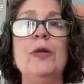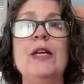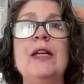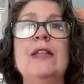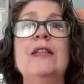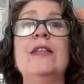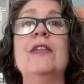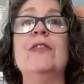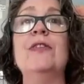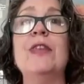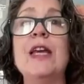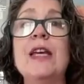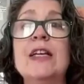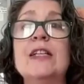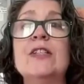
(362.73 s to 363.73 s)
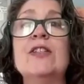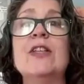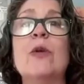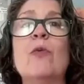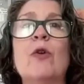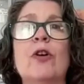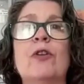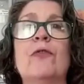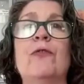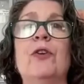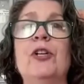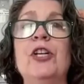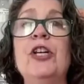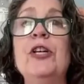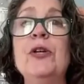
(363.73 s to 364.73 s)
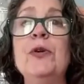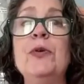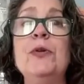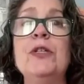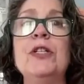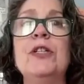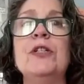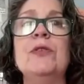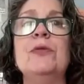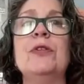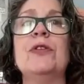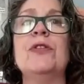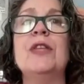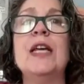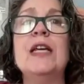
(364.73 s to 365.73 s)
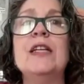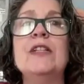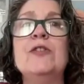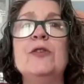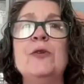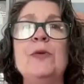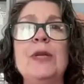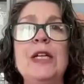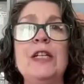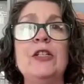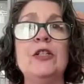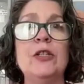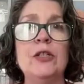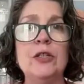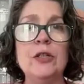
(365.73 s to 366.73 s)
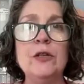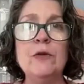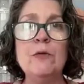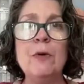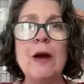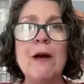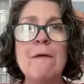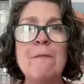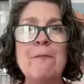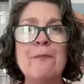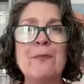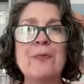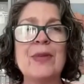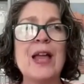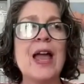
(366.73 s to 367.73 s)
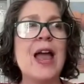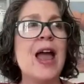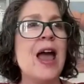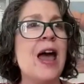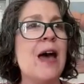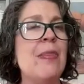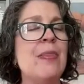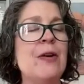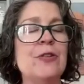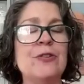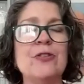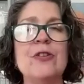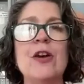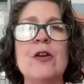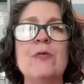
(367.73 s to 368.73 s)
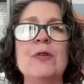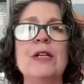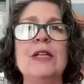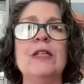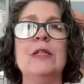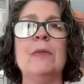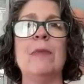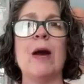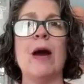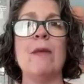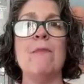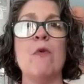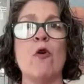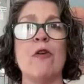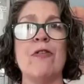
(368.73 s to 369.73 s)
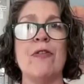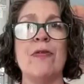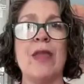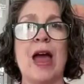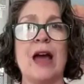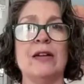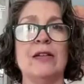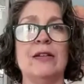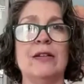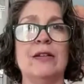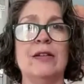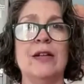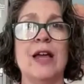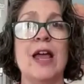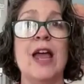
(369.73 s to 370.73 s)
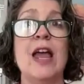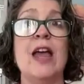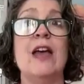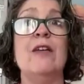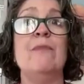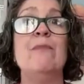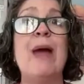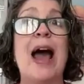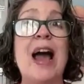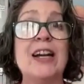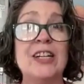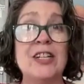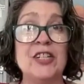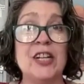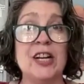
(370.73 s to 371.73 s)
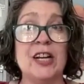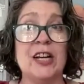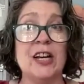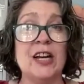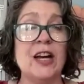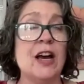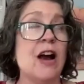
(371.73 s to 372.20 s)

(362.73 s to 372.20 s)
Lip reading: need the things that work for you to do the things you need to do. And there's no need to buy more than that. Packaging.